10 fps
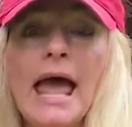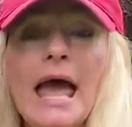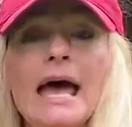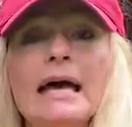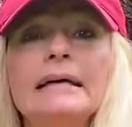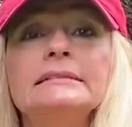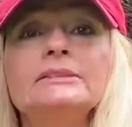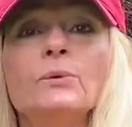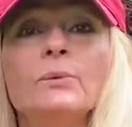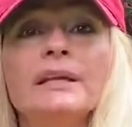and
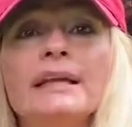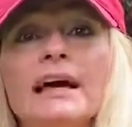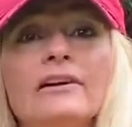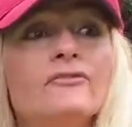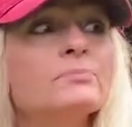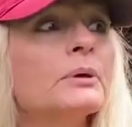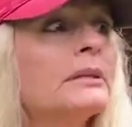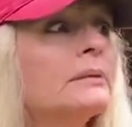we have pretty